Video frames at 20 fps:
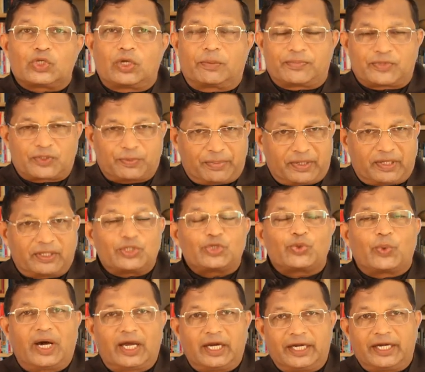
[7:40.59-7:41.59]
of
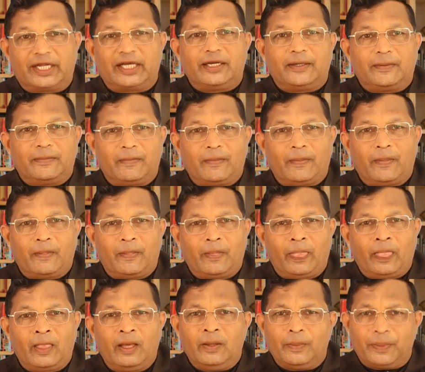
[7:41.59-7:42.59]
spirituality,
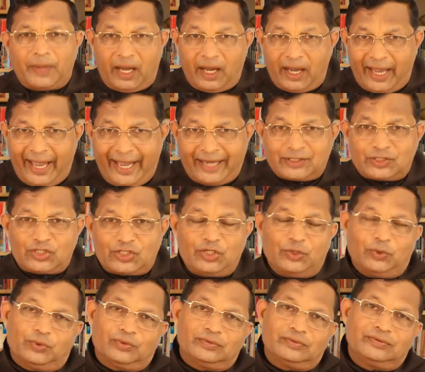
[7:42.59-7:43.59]
the
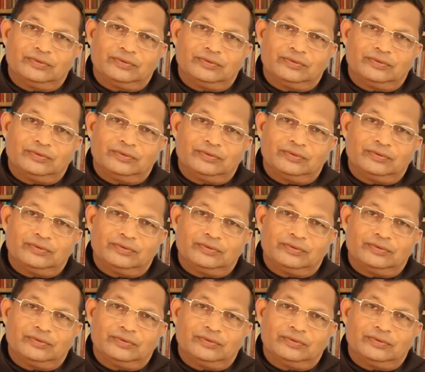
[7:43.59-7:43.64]
active